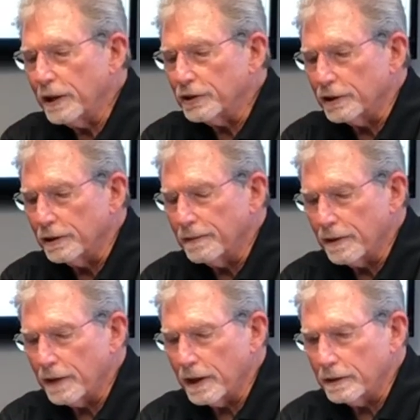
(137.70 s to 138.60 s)
mention
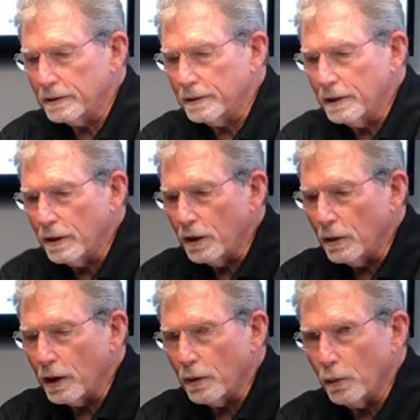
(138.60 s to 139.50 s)
that
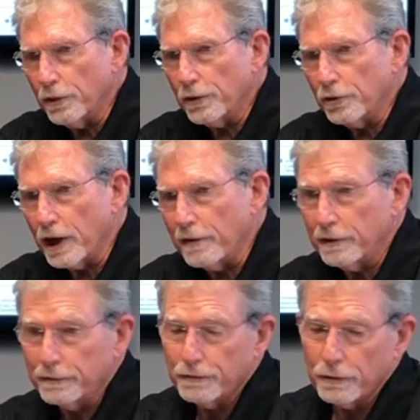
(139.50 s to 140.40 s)
winter
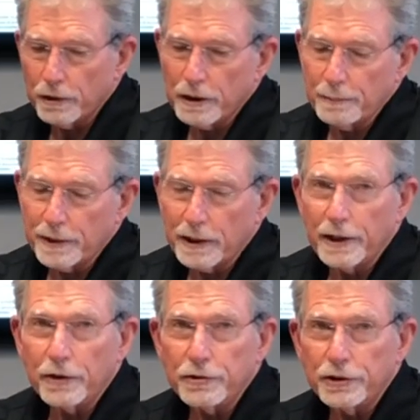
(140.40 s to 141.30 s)
driving for a company
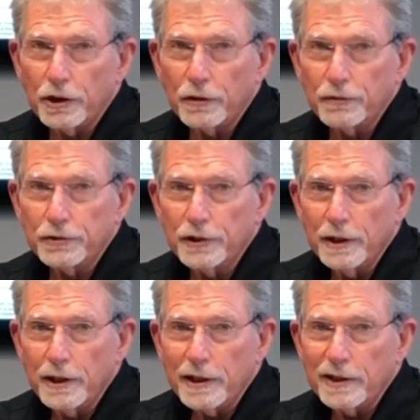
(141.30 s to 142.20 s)
like ourselves
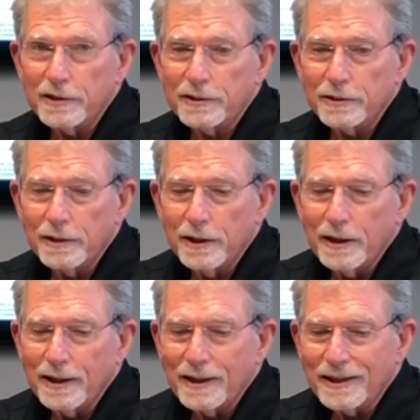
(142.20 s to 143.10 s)
is
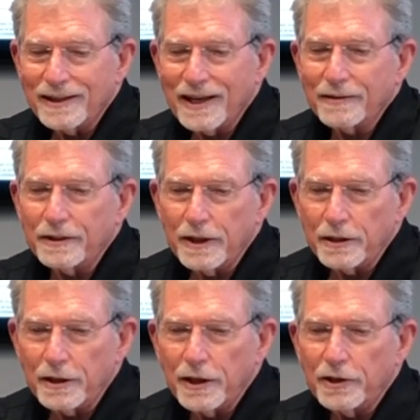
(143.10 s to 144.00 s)
kind of
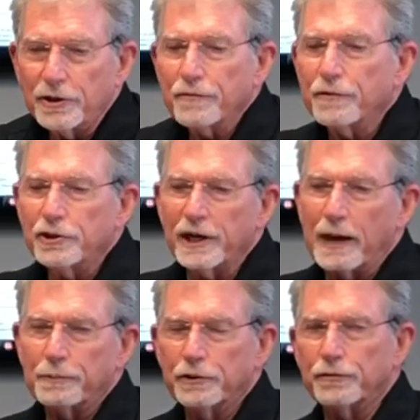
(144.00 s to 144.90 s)
different
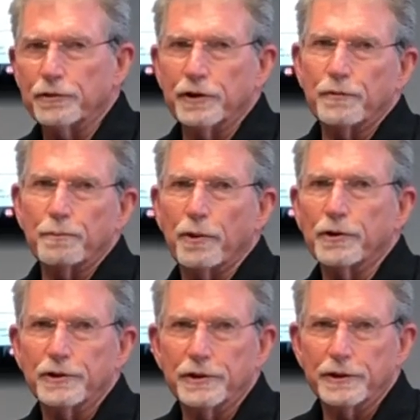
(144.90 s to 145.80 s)
chapters for different
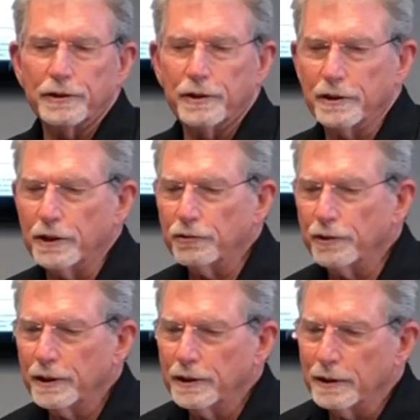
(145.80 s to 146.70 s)
parts of the
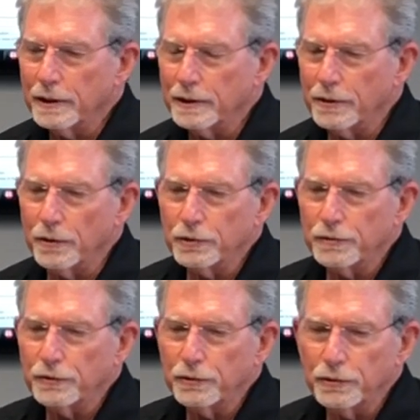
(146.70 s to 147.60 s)
country. Uh,
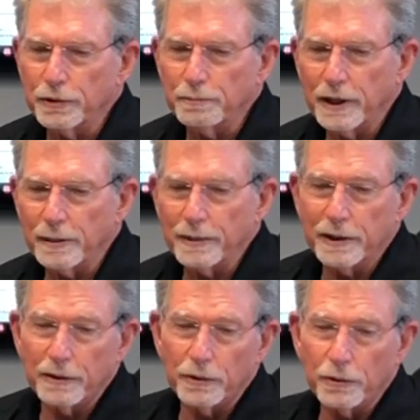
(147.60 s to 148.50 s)
those of you that may
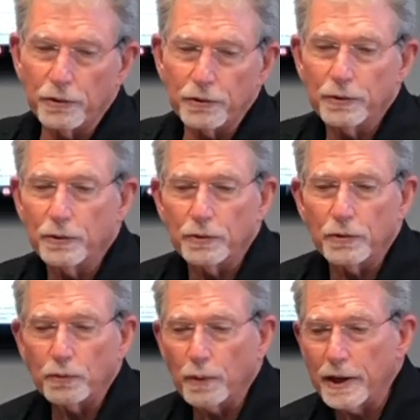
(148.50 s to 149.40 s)
be in the north,
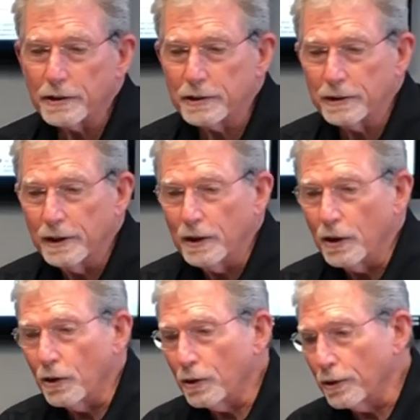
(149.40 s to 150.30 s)
northwest,
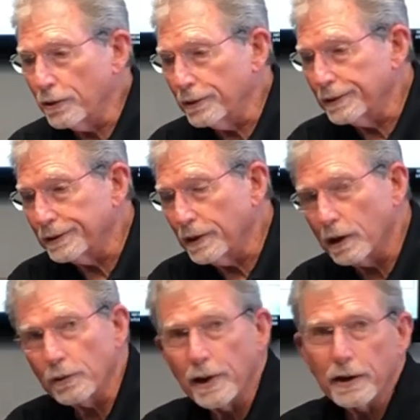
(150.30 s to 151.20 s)
or in
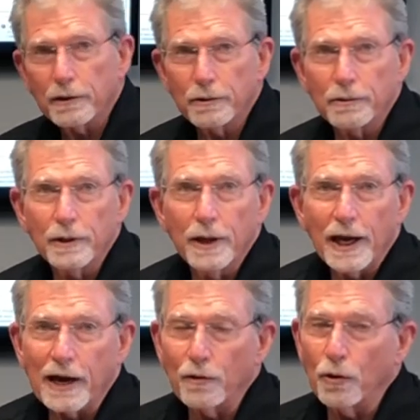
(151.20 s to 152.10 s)
Colorado
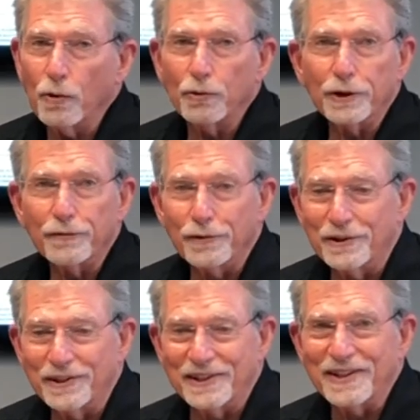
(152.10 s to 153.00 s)
have a whole
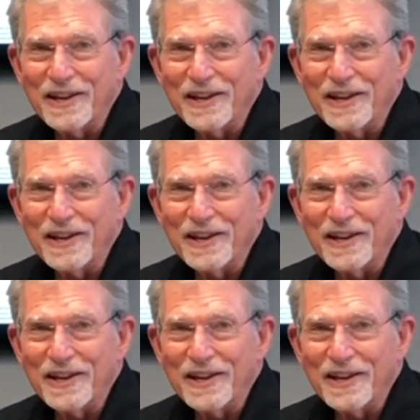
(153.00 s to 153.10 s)
different